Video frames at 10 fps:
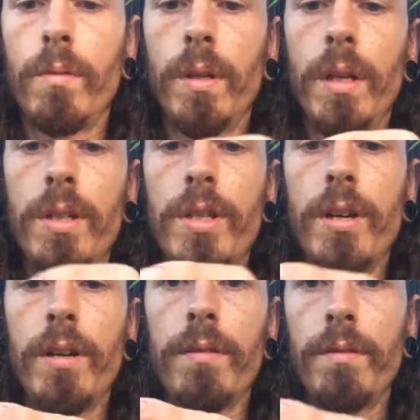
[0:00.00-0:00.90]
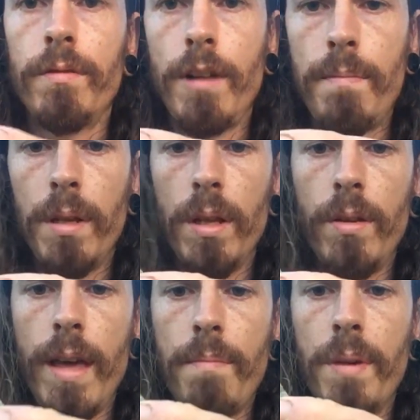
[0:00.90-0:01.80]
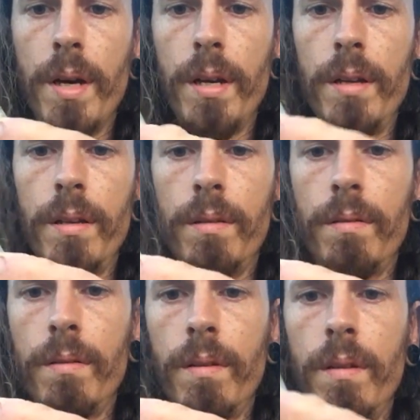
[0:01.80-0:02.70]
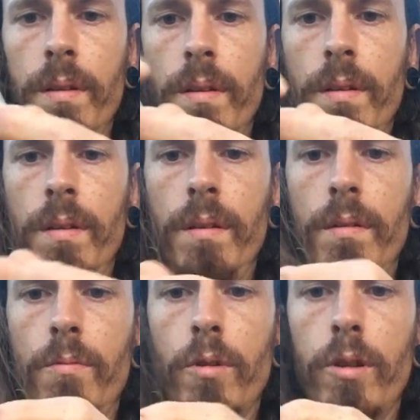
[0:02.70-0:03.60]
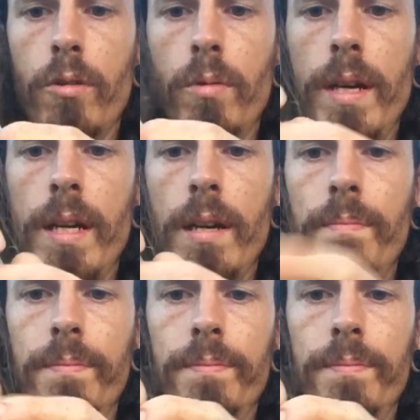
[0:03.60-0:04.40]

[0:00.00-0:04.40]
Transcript: We're going to start right below that bud, work our way up.